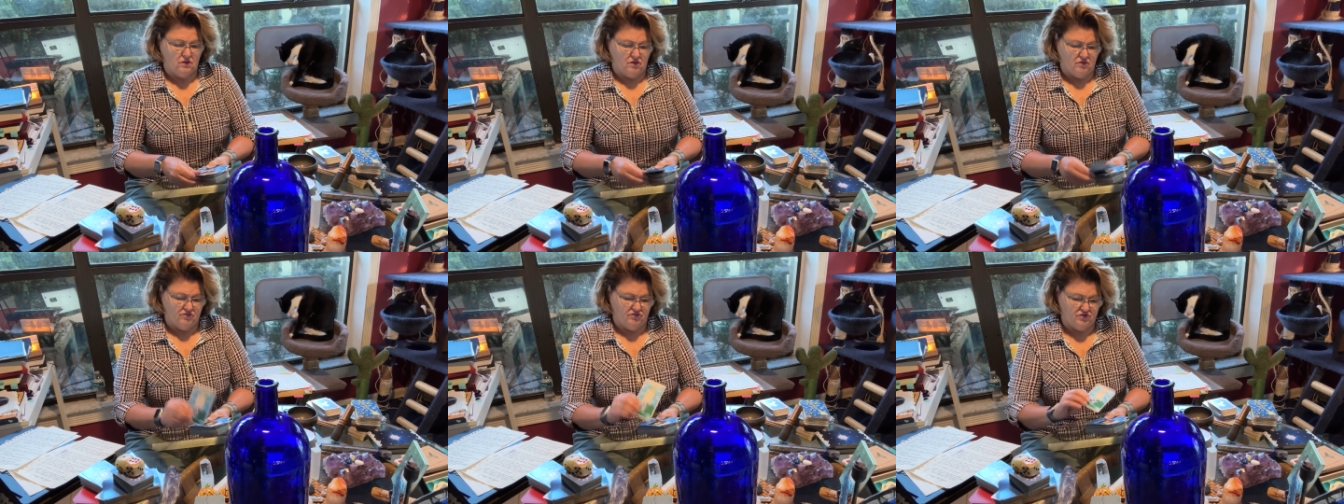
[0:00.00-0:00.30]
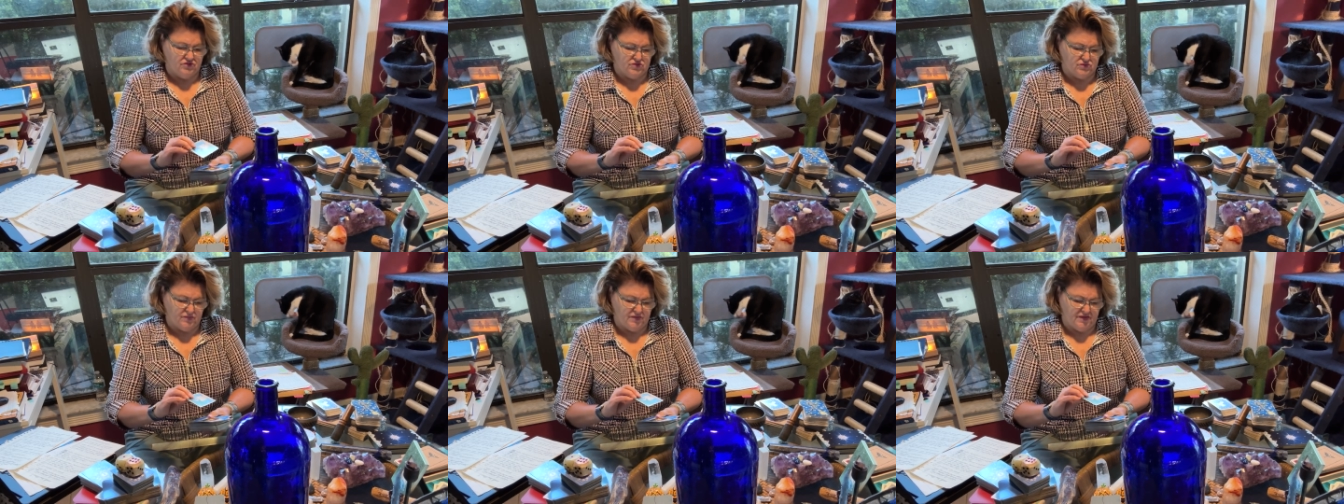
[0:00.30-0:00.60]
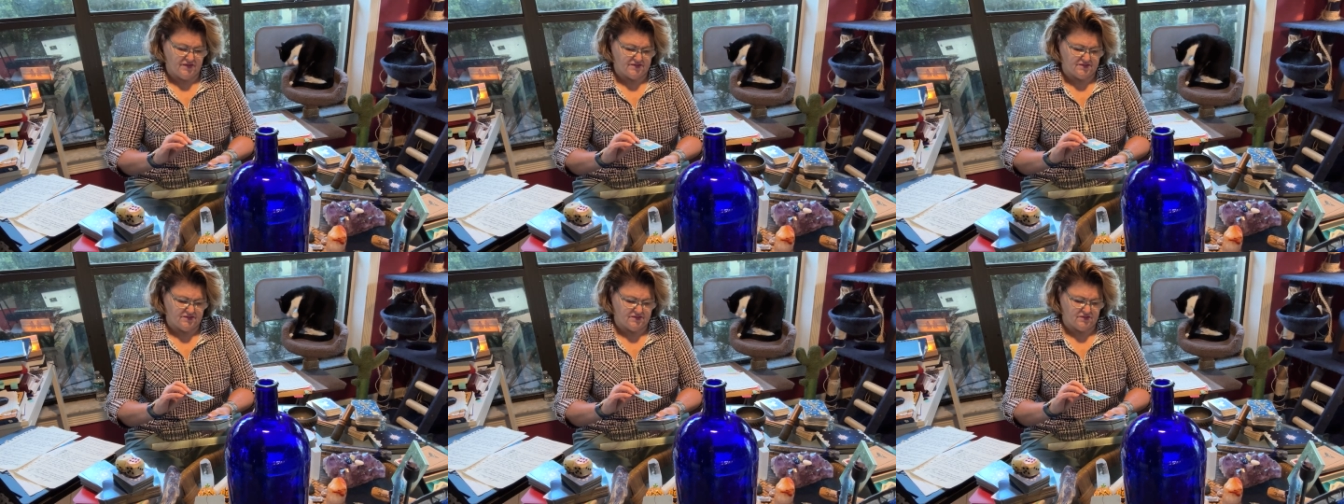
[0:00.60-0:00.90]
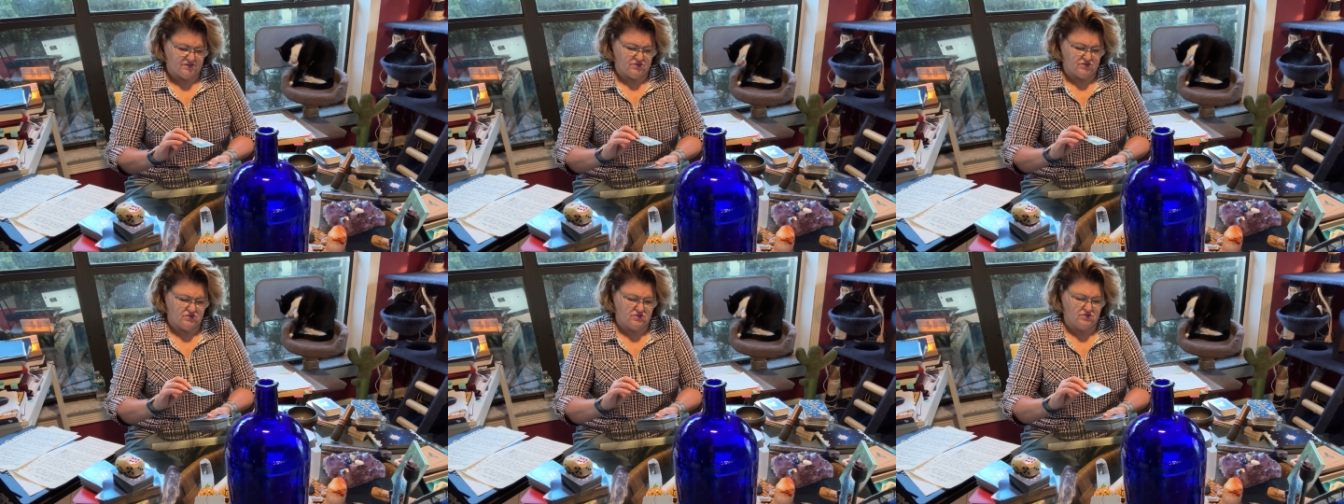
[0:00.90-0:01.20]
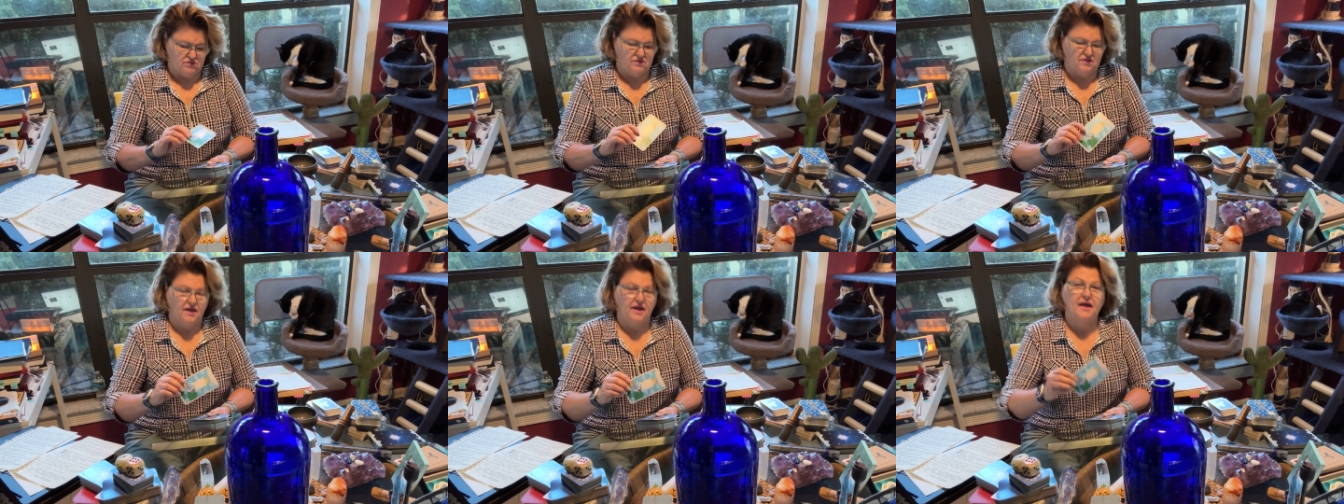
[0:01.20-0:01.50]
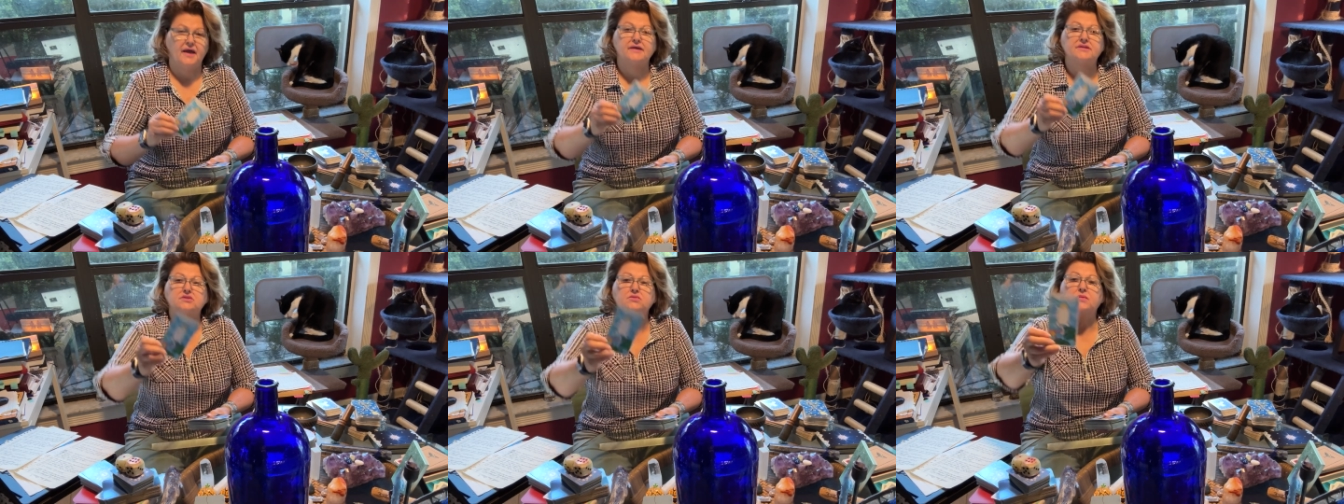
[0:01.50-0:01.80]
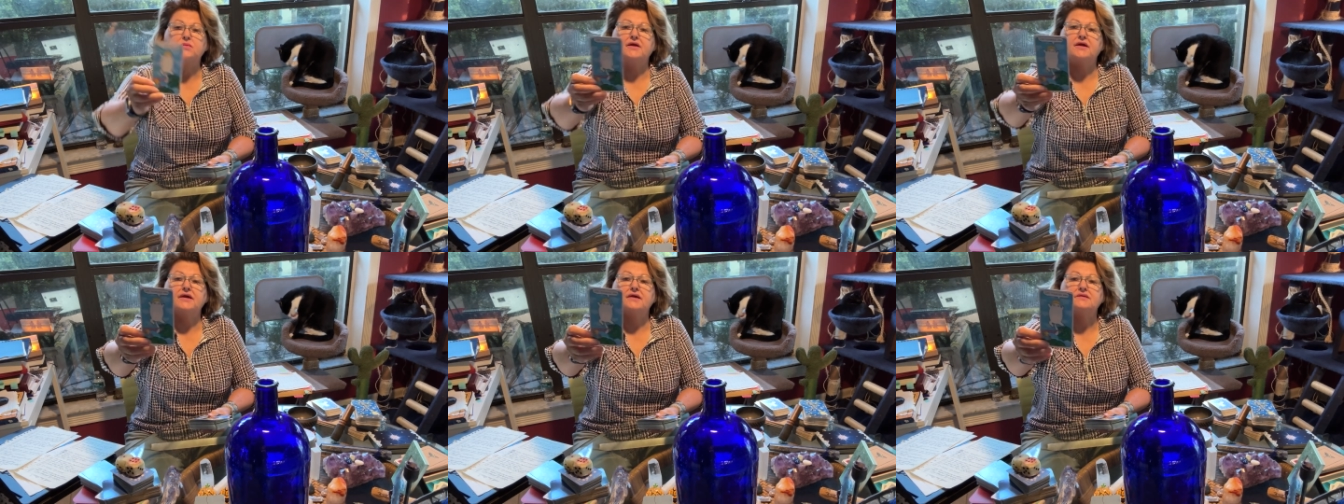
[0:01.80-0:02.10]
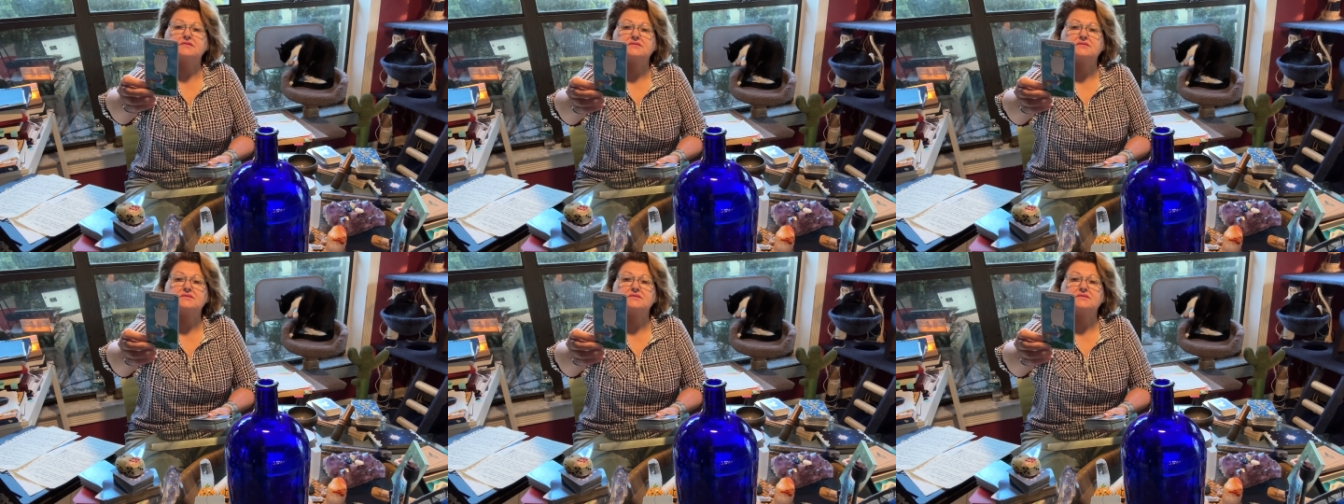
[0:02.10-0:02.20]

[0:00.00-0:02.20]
First message, the Hanged Man.